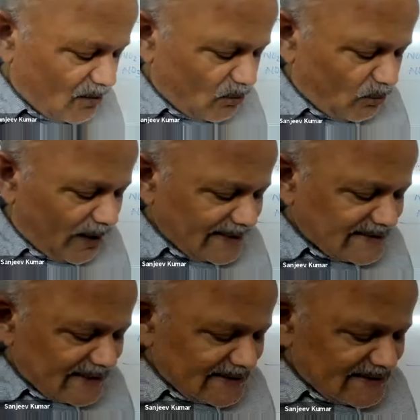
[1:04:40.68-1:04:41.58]
What
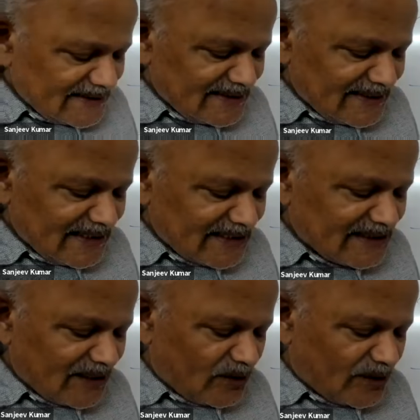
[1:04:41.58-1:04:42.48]
changes in the
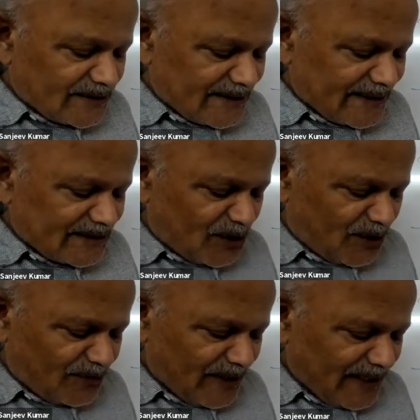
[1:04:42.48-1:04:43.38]
initial concentration
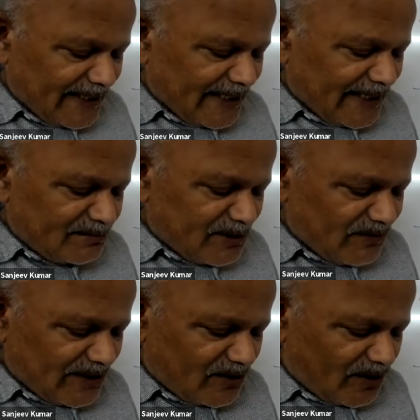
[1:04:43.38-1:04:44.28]
of A and B
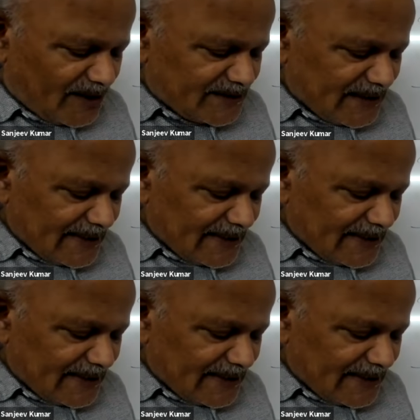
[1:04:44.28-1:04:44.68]
will cause